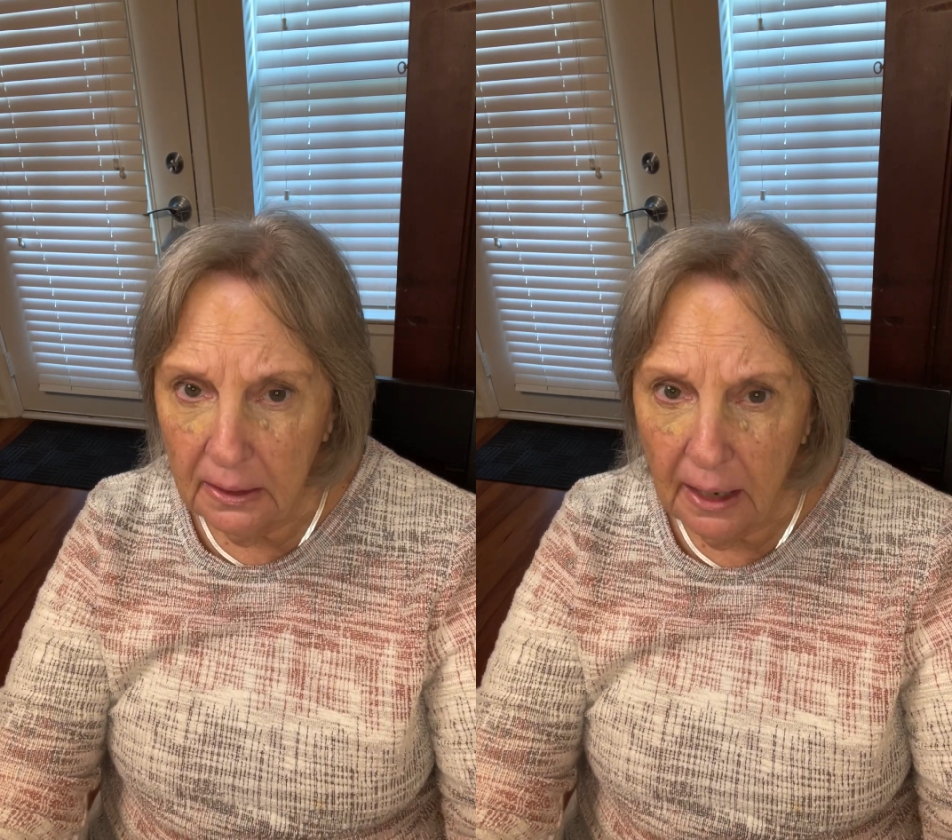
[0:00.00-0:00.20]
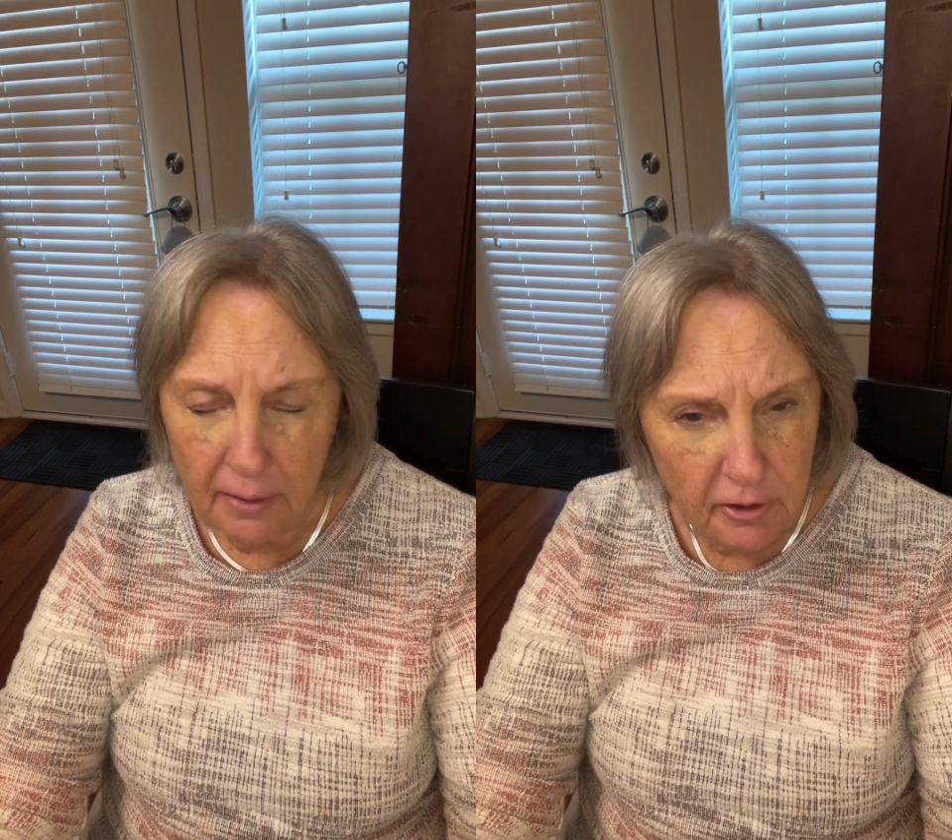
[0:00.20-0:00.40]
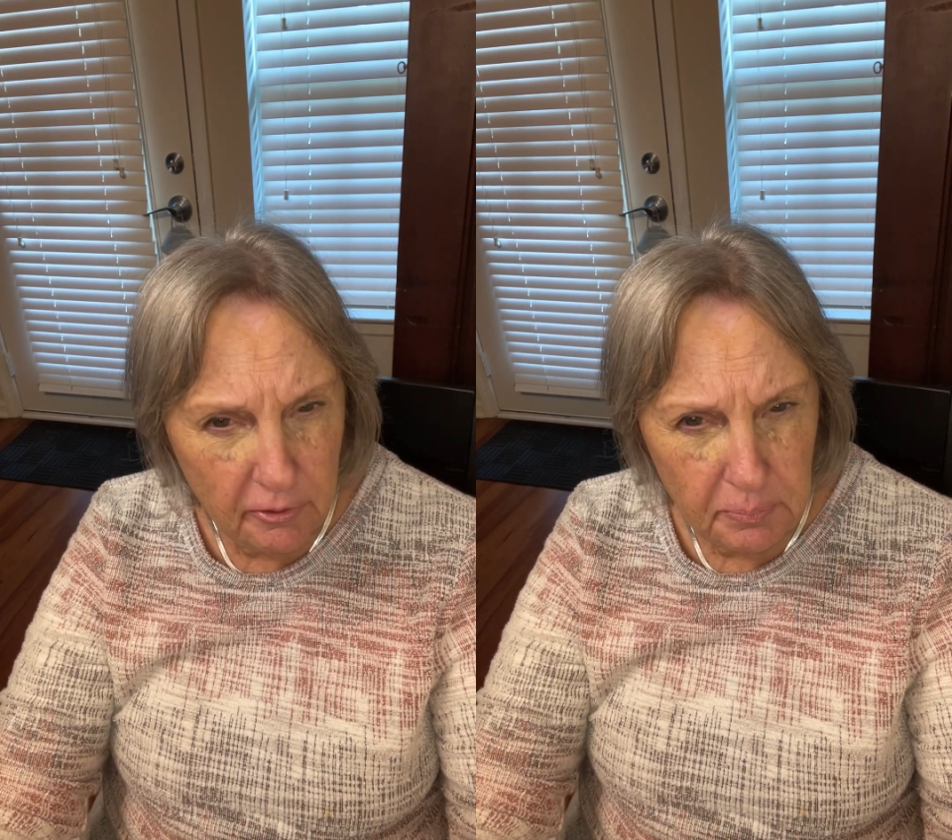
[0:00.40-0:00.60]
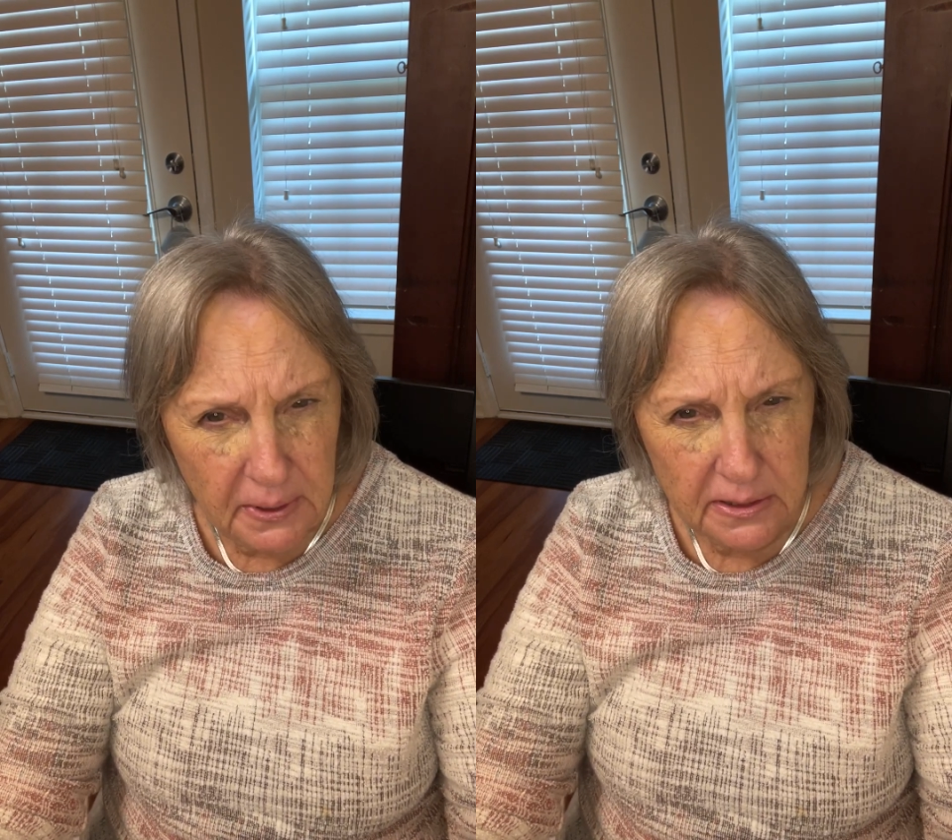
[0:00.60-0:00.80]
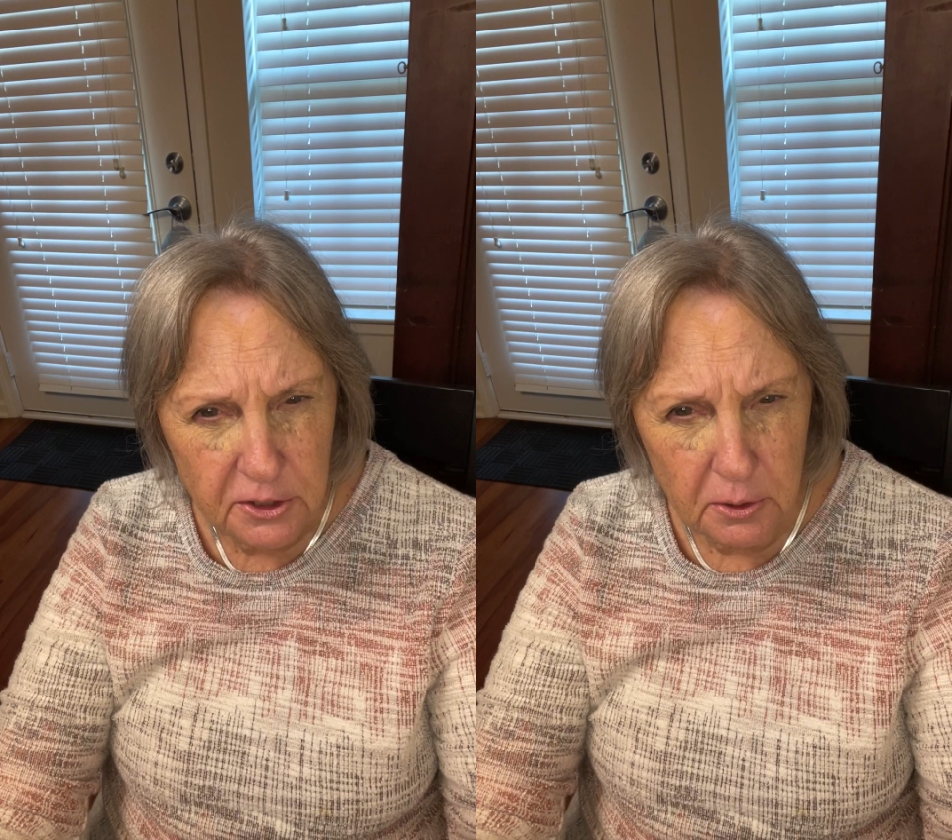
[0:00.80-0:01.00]
Have you ever
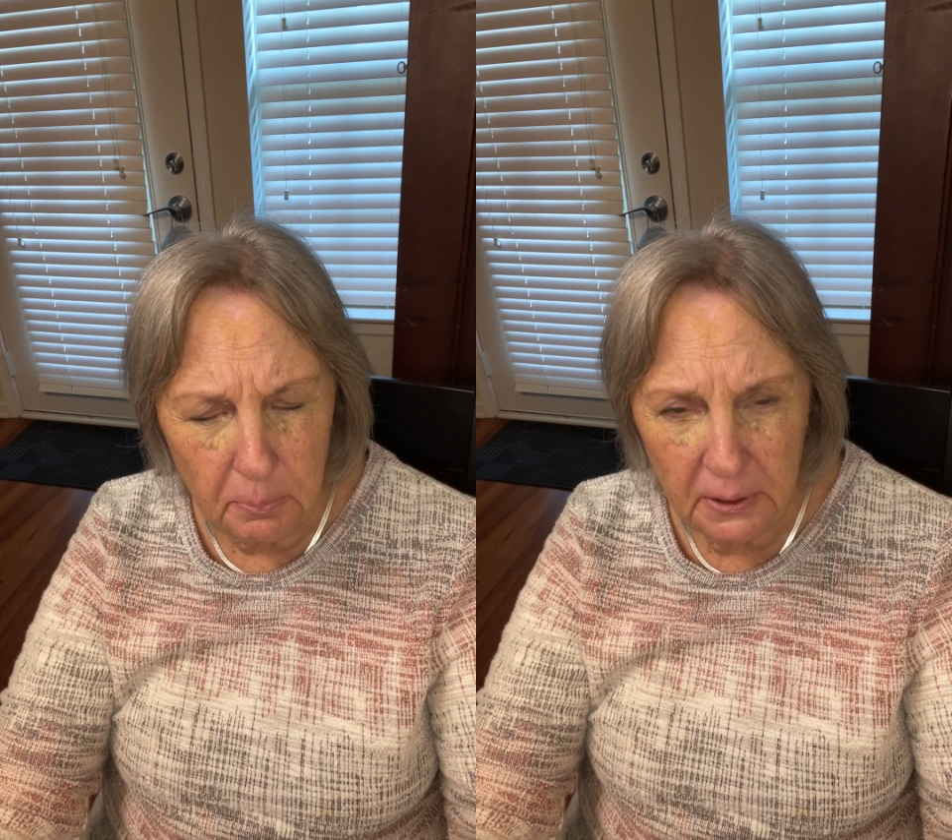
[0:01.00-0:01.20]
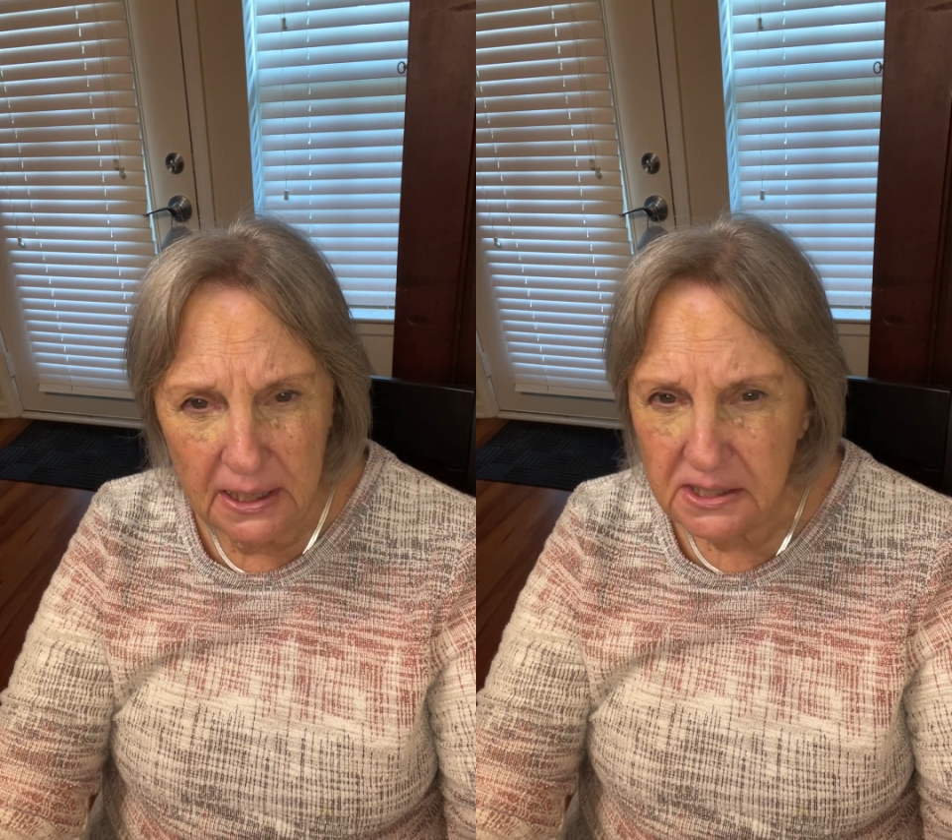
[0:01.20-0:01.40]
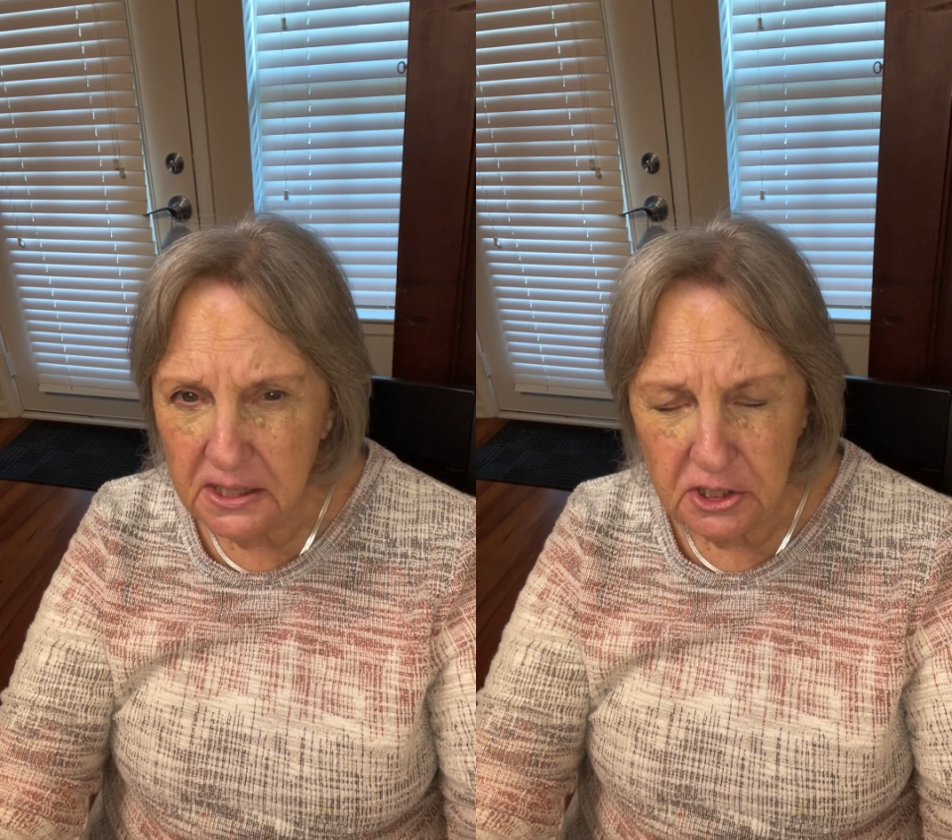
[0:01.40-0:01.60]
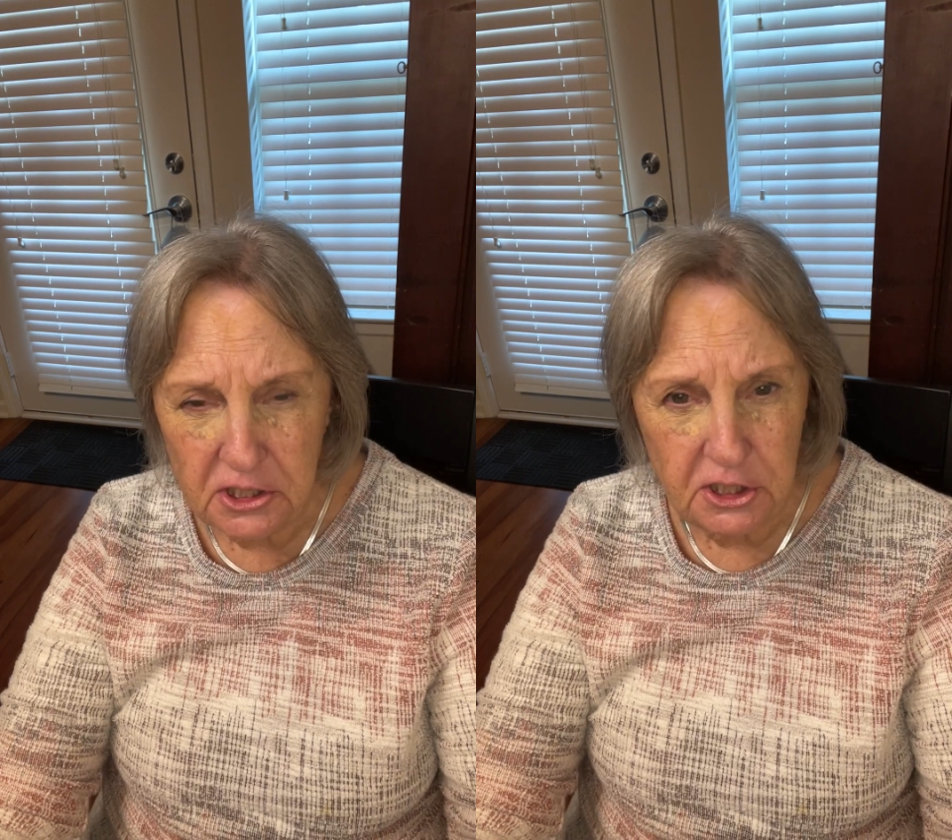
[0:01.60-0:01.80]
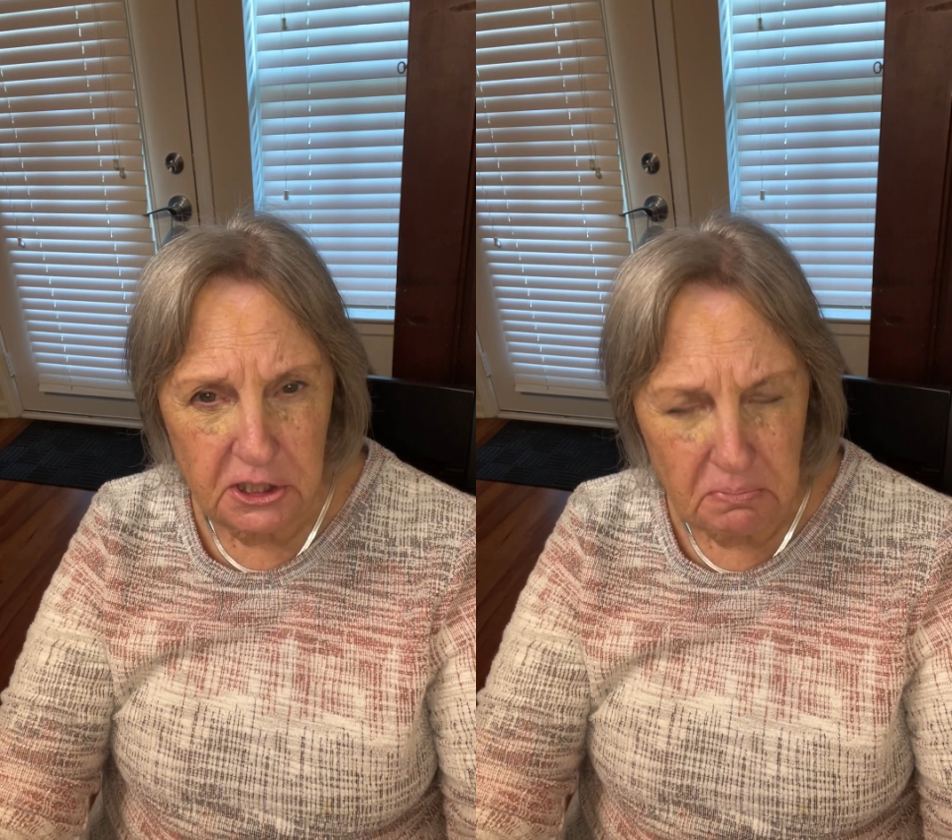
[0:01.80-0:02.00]
been to a place that
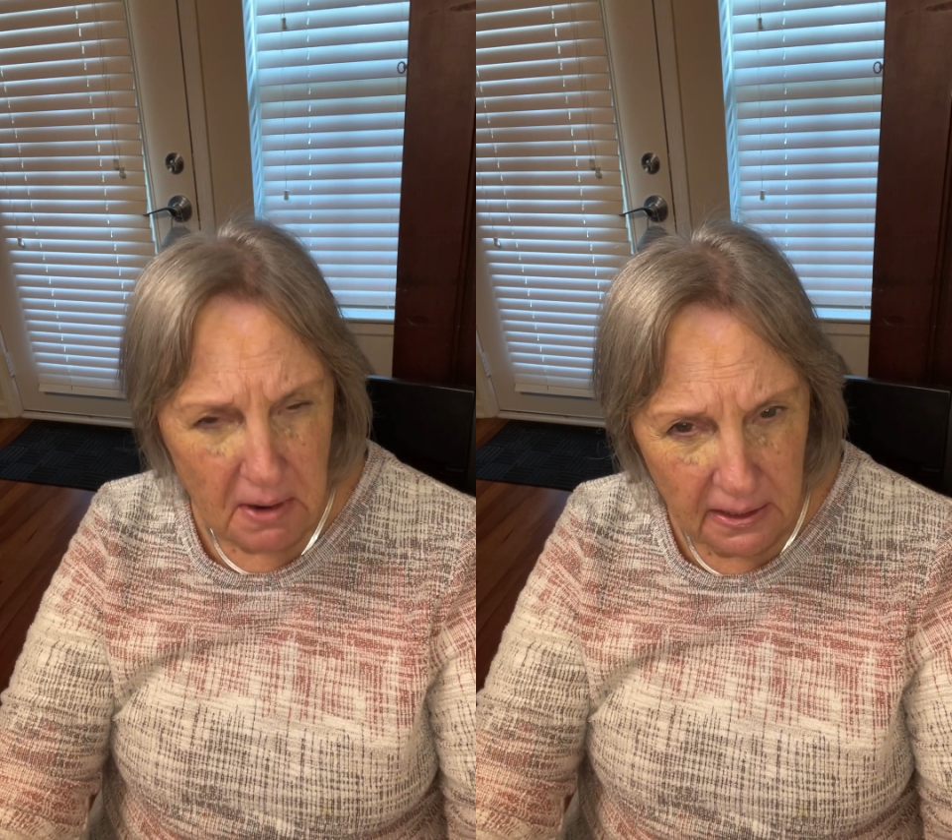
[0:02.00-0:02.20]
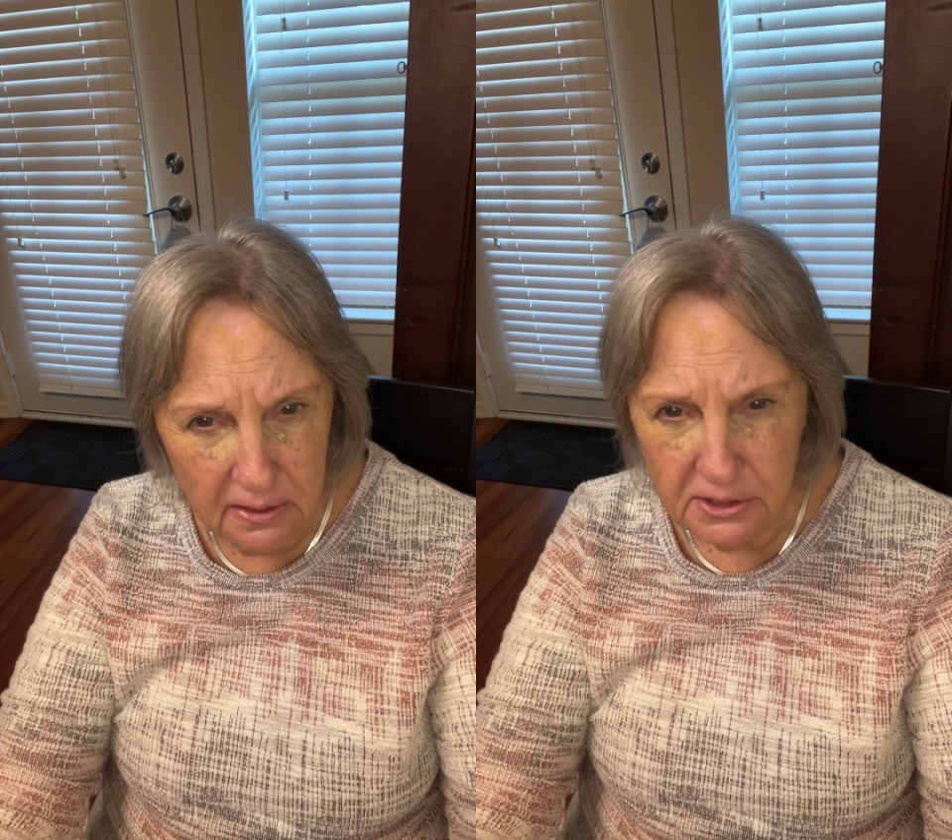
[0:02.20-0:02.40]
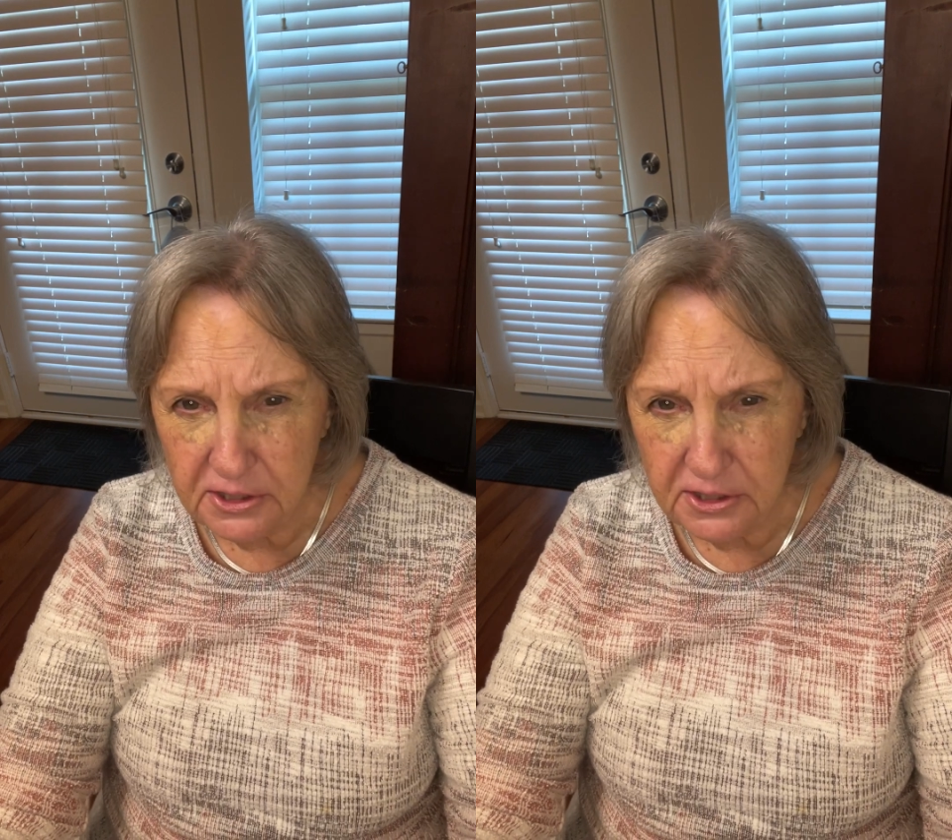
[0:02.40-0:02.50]
just smells